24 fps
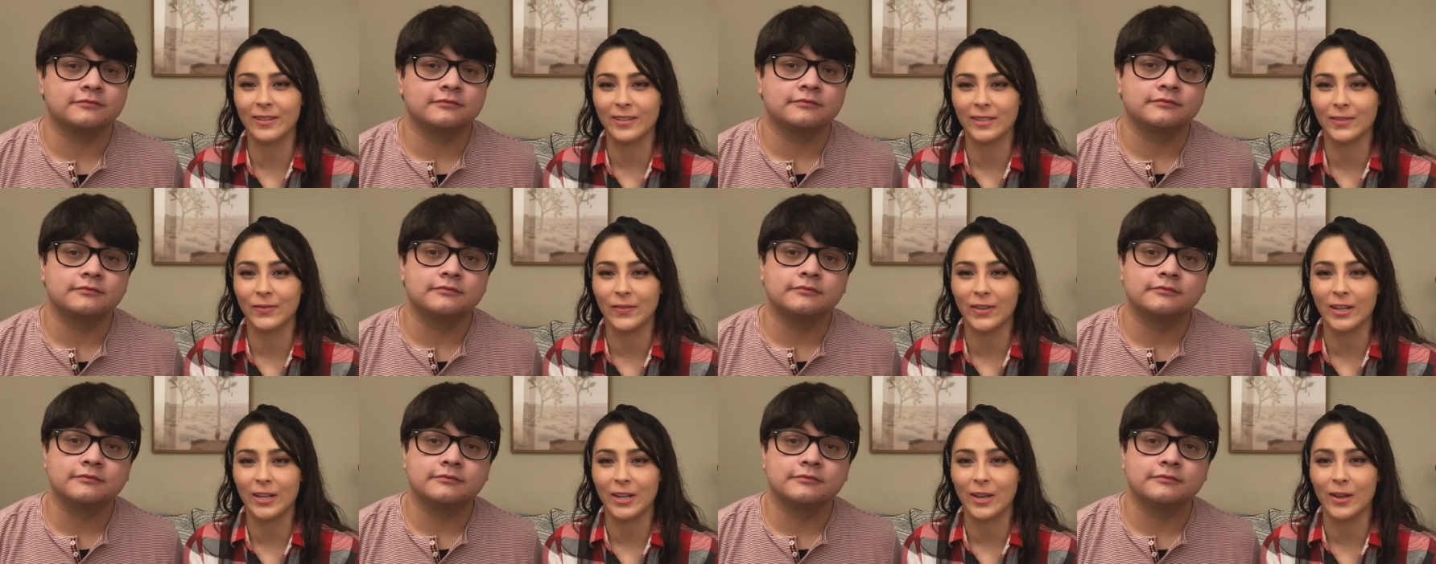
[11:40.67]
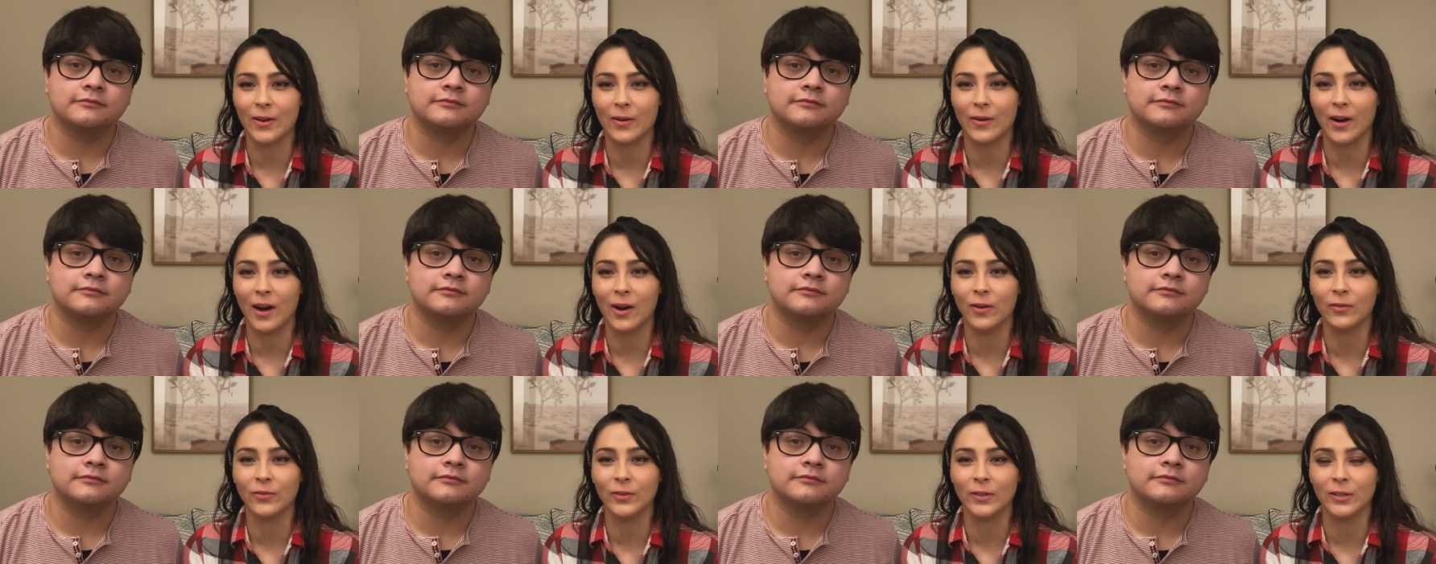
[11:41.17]
Speaker 1: this video
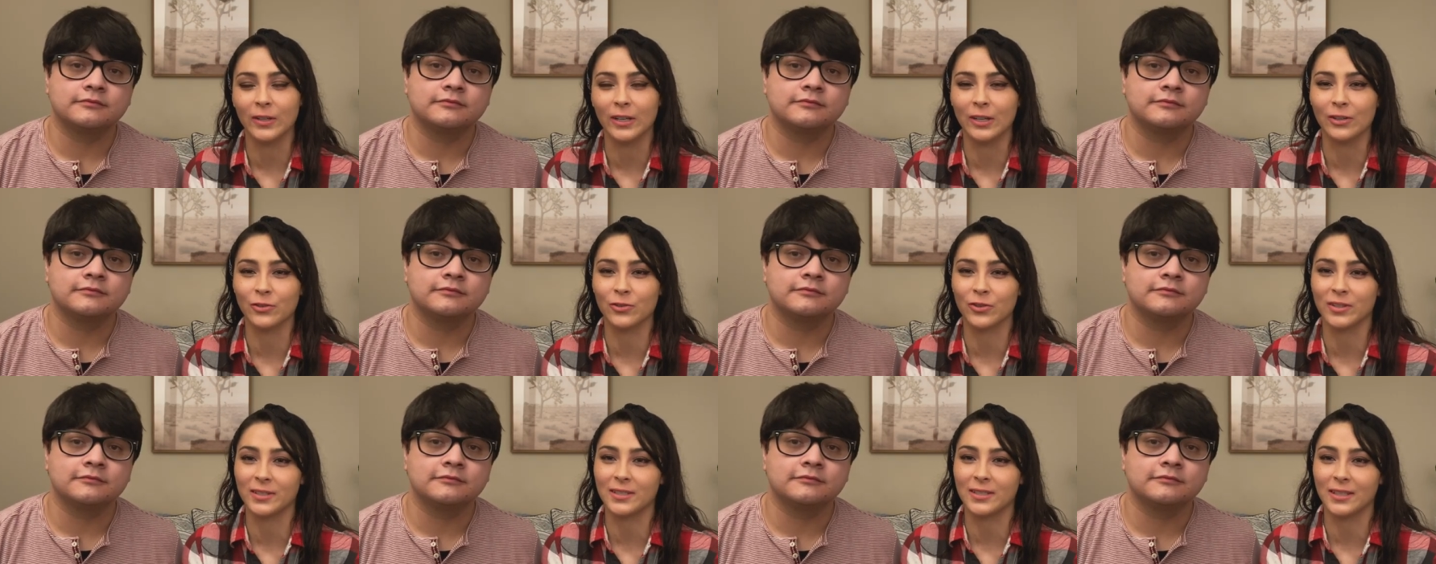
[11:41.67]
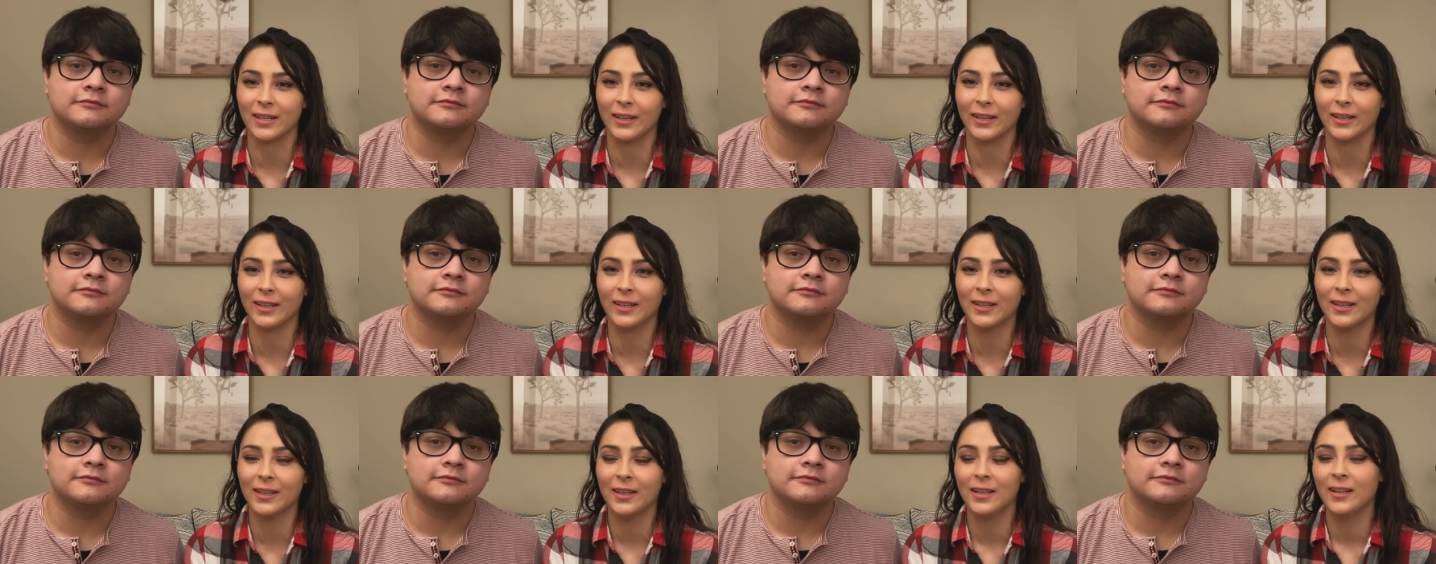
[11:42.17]
helpful and interesting.
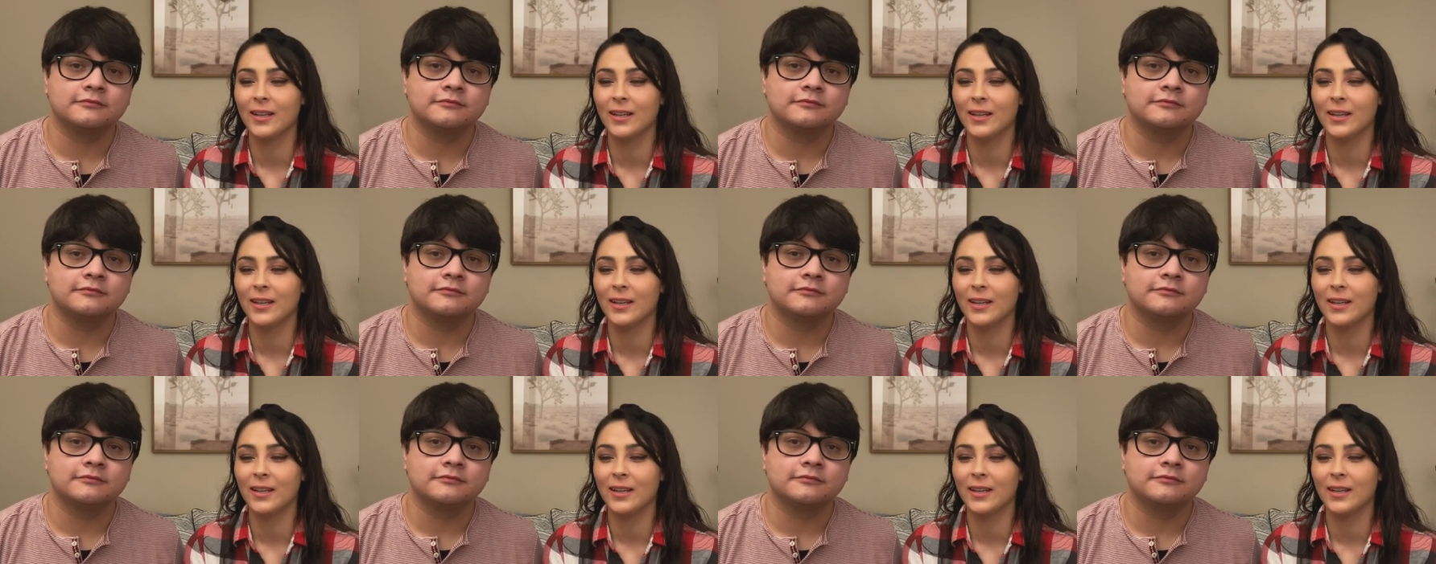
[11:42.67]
